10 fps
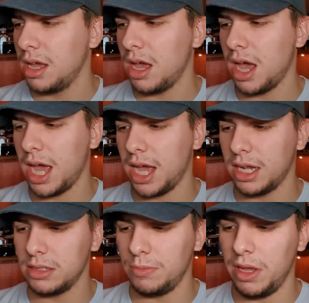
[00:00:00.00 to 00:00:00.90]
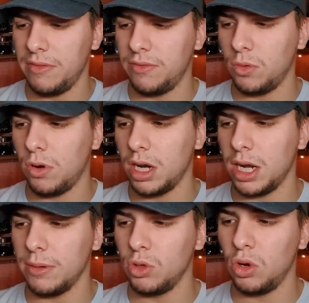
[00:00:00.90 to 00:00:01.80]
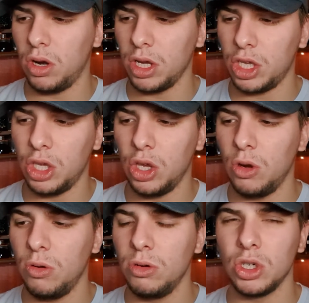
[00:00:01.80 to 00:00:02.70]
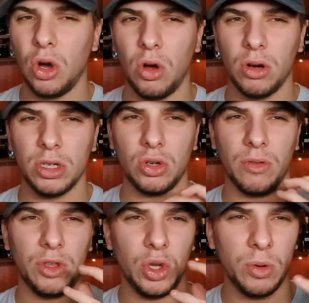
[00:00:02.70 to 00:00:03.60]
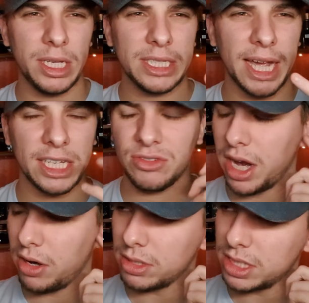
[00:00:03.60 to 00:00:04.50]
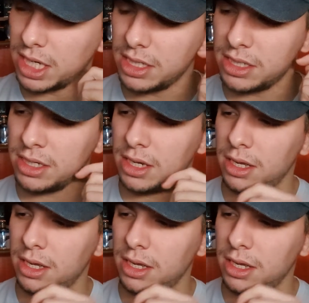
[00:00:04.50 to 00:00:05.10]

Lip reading: And me for one, I'm not huge on sort of unisex fragrances.